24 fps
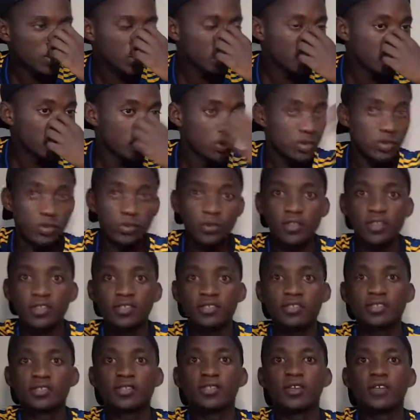So this
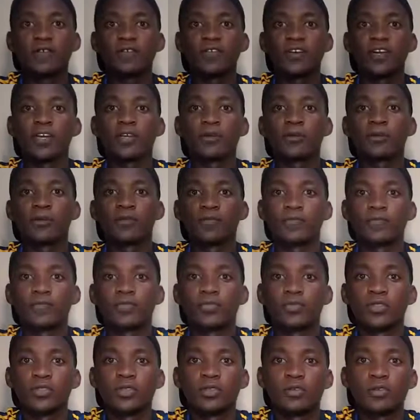is the file
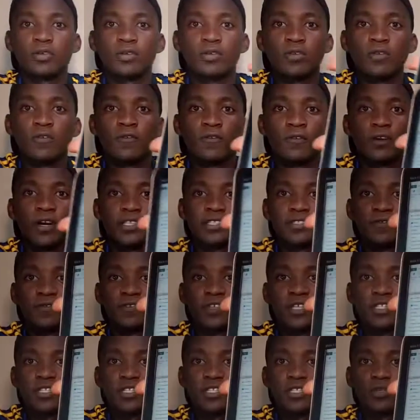for
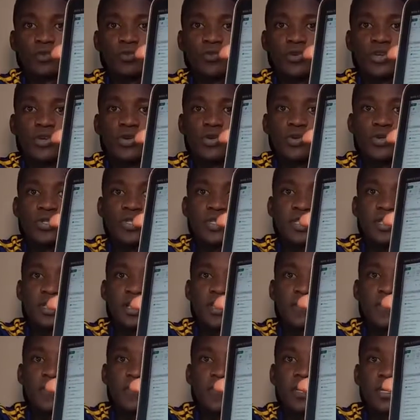activating Windows
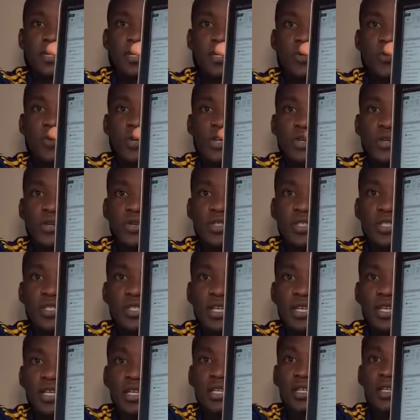11, Windows
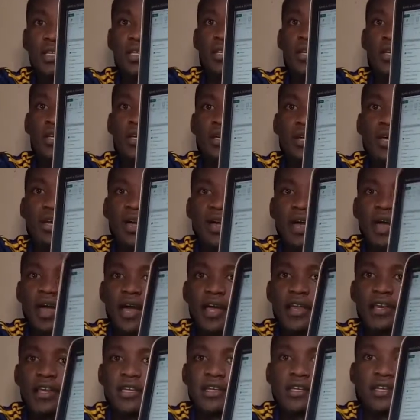10,
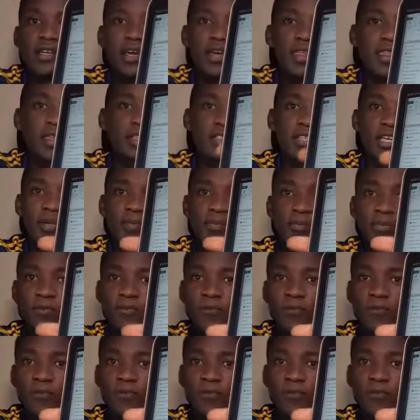and any other type